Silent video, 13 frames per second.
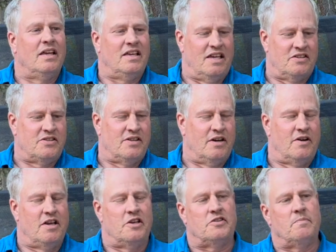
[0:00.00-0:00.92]
Yes, there
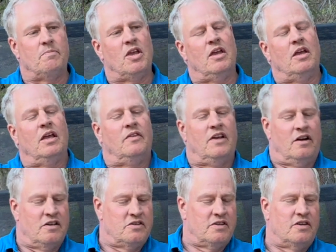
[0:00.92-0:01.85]
is. There
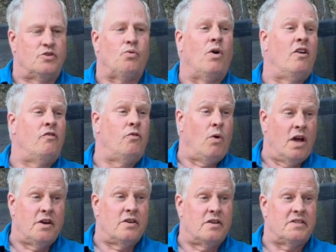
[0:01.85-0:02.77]
is the 12
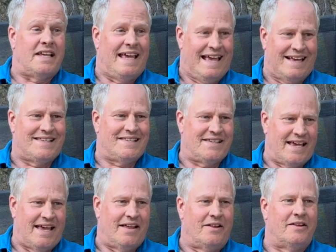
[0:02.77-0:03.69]
Wonders
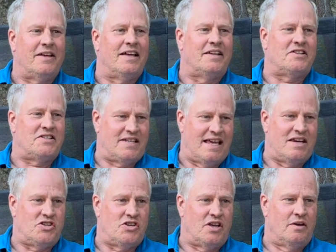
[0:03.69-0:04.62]
XL
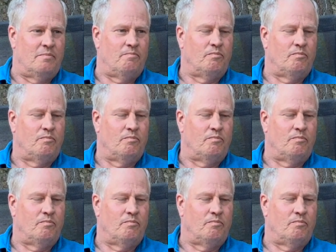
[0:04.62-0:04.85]
extension,